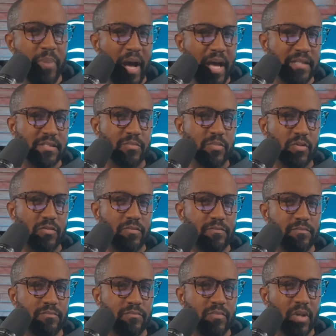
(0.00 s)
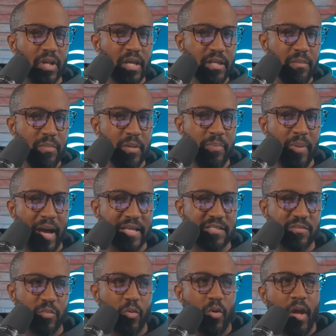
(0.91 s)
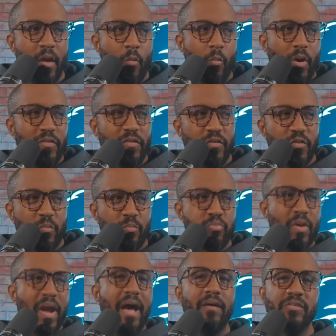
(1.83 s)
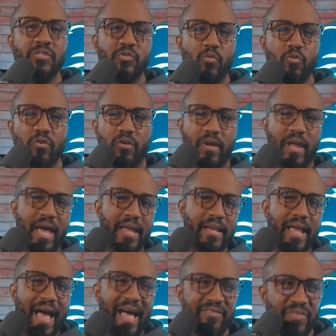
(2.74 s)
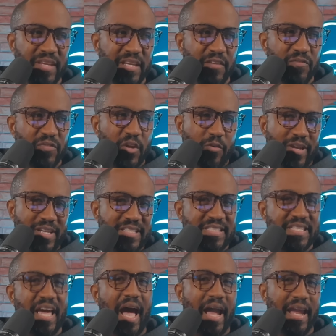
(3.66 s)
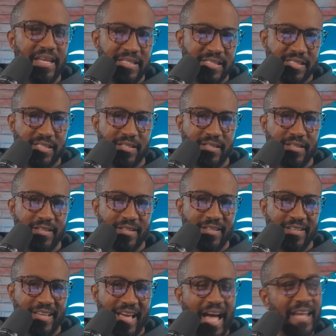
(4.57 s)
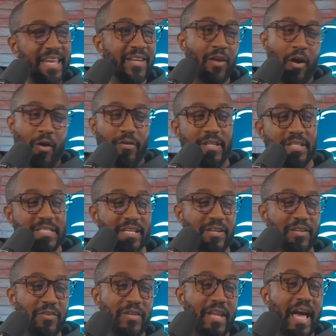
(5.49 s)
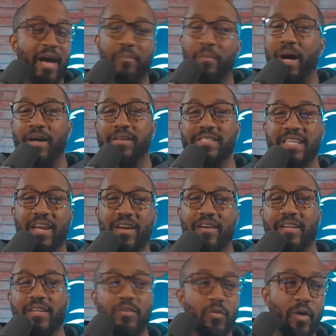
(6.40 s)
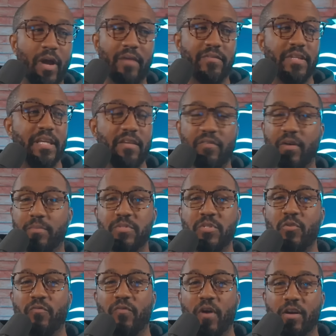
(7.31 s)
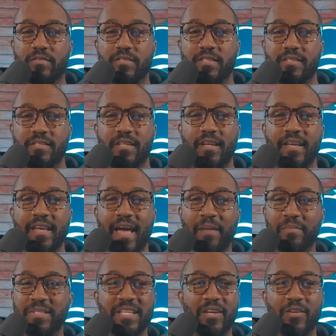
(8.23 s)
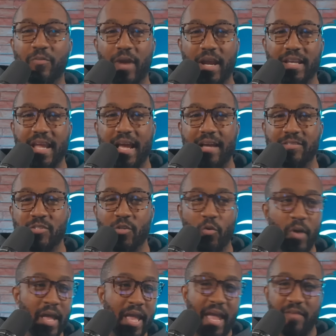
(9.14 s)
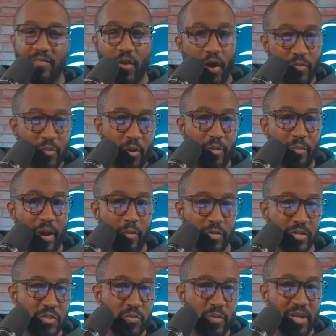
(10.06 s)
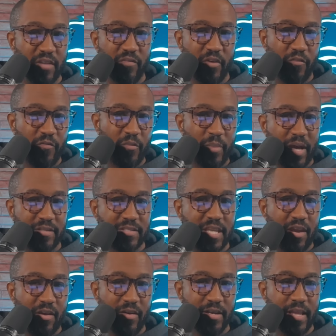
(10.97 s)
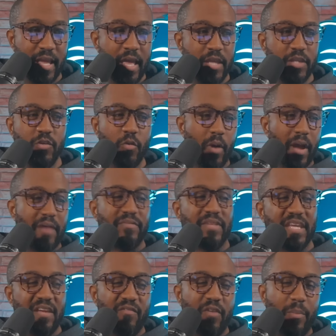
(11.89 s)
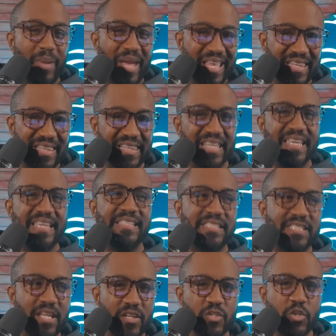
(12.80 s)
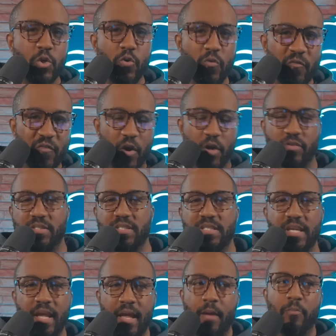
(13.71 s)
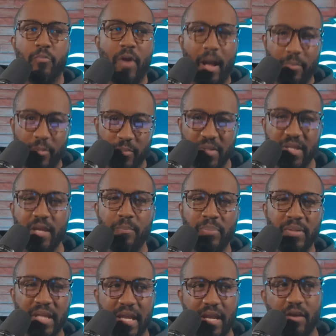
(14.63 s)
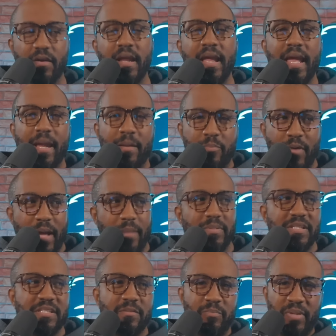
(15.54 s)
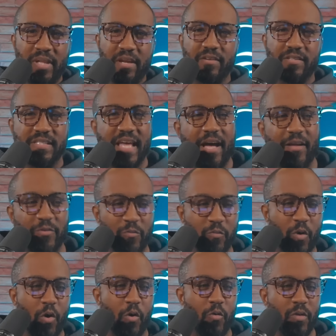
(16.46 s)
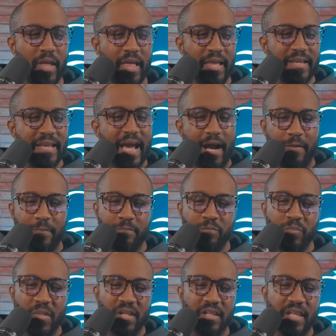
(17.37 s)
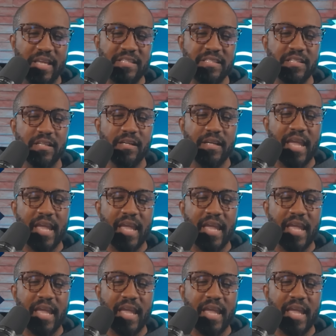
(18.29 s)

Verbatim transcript: be possible? Could it be possible? Whether the Browns do it or not, I think if they're enticed, I can already tell you now, Miles Garrett, you're going to have to give up two firsts. I'm gonna tell you right now. So, have y'all thought about what you would give up for Miles Garrett? You're gonna have to give up at least two first, probably a player and probably some players down the road. Now, let's